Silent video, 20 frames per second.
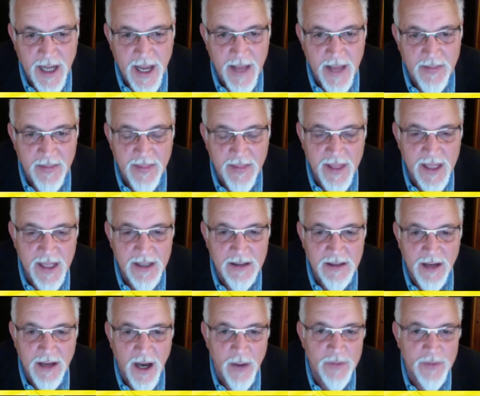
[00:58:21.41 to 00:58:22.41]
and then
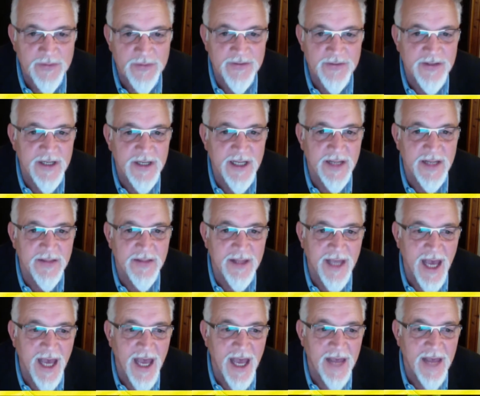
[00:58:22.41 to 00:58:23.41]
I was sitting in the
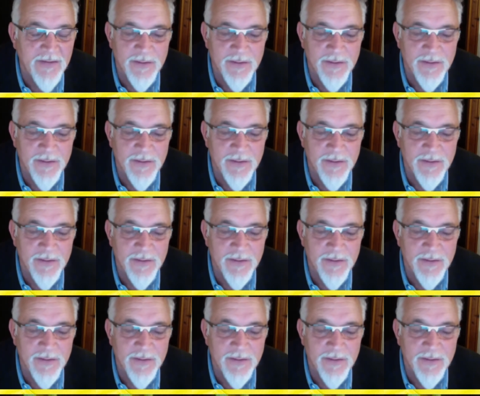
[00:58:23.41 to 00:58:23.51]
cave,